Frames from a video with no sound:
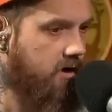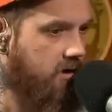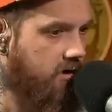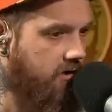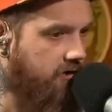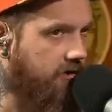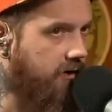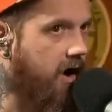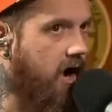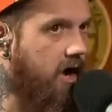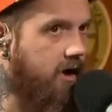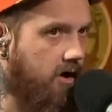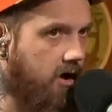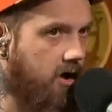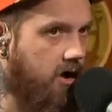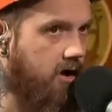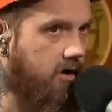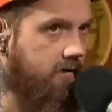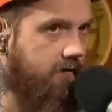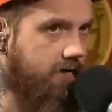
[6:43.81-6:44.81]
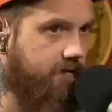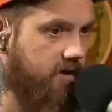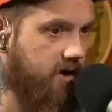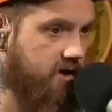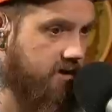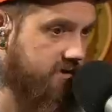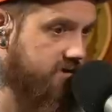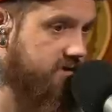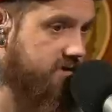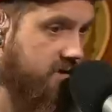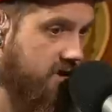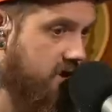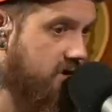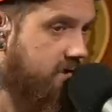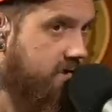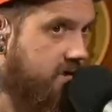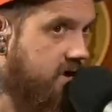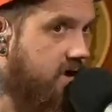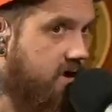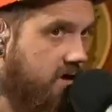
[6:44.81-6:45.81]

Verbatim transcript: thought of as in the